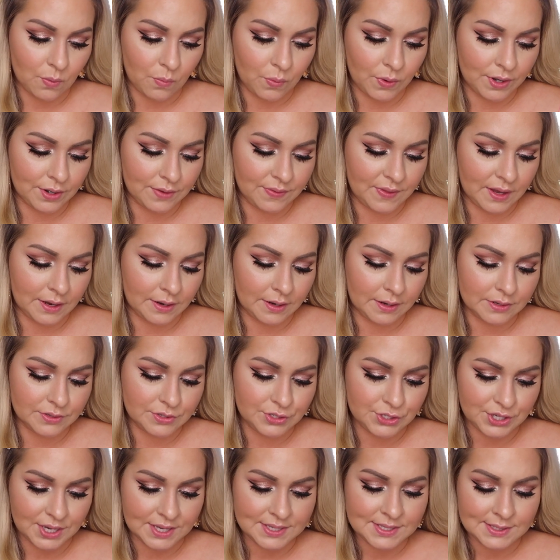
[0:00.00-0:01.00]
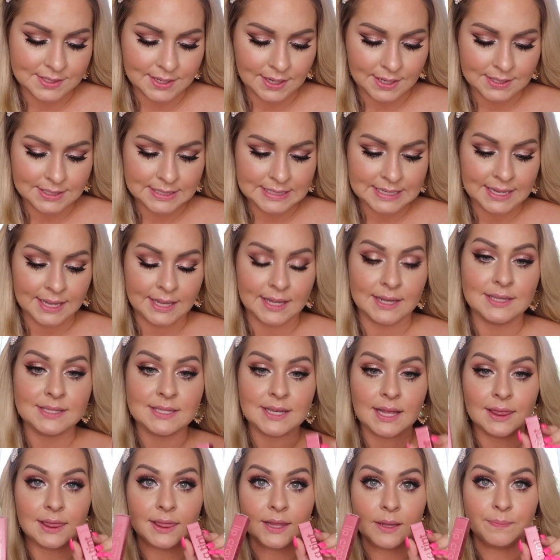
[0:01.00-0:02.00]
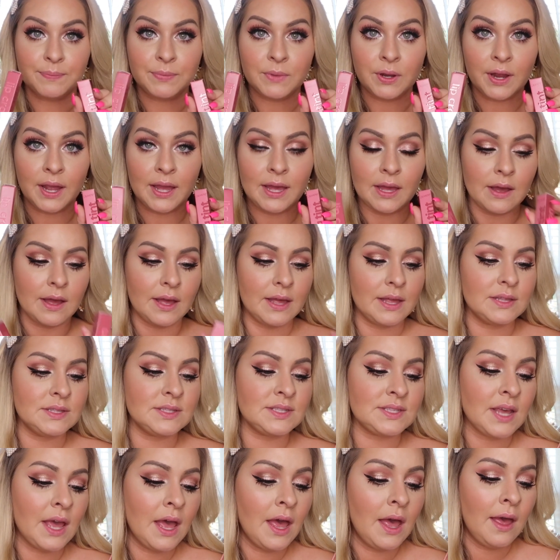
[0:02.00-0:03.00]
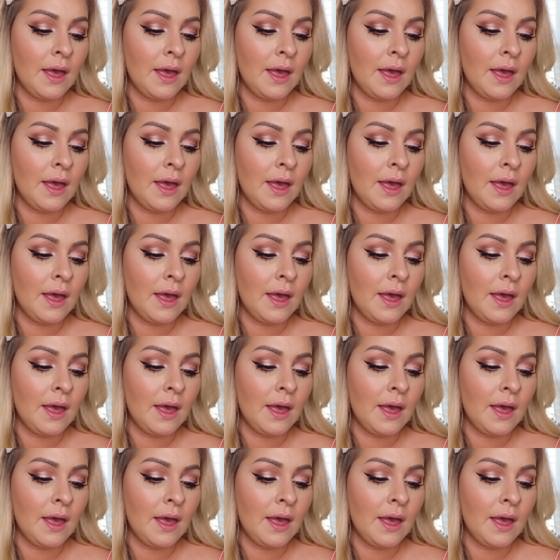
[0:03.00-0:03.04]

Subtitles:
were their Just a Tint lip crayons,